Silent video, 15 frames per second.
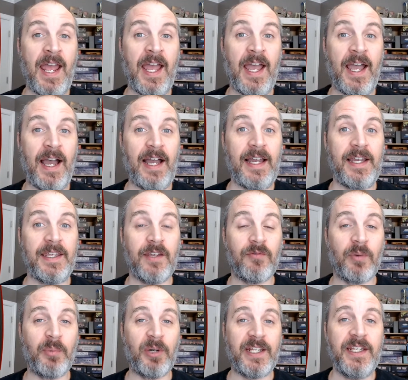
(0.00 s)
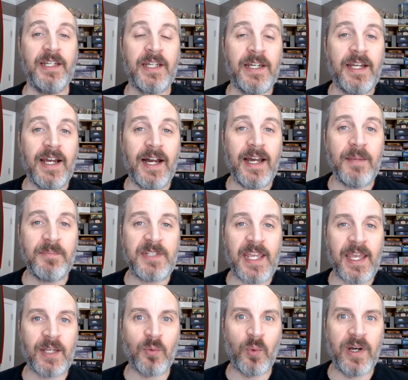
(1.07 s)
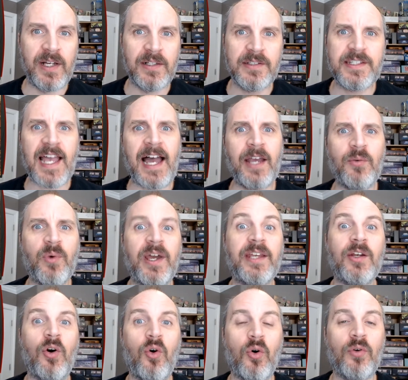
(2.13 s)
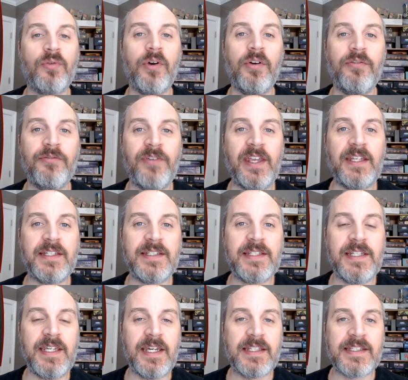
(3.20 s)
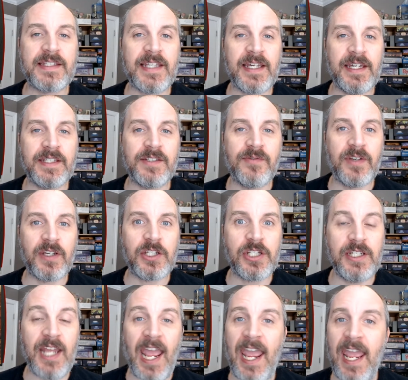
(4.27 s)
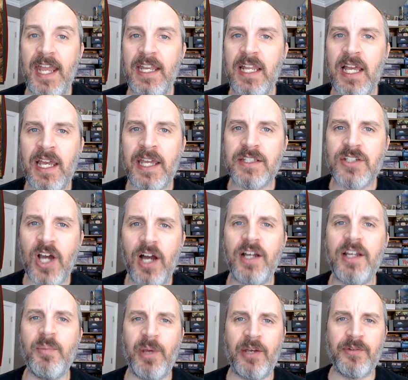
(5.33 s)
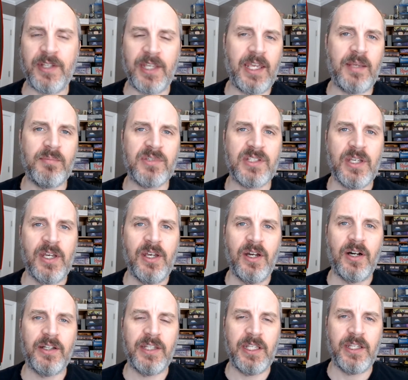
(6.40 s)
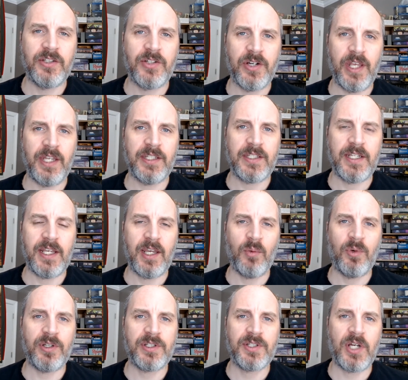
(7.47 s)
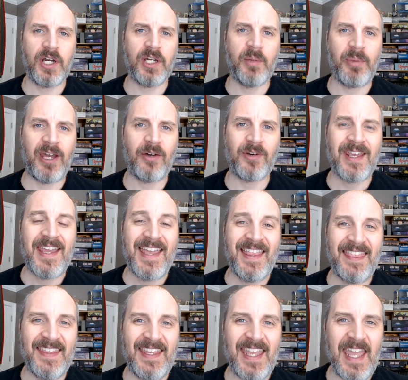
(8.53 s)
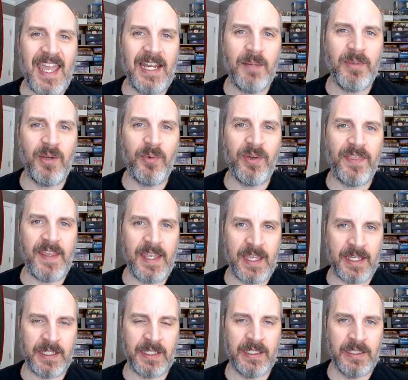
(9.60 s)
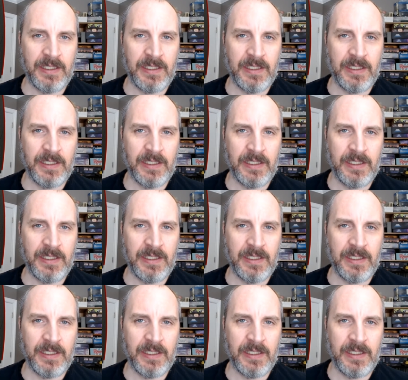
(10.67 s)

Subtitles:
Hi, everybody. I'm Dan Wells. I write horror, fantasy, and science fiction, and I talk about games on the internet. Today I want to talk about The Enemy Within,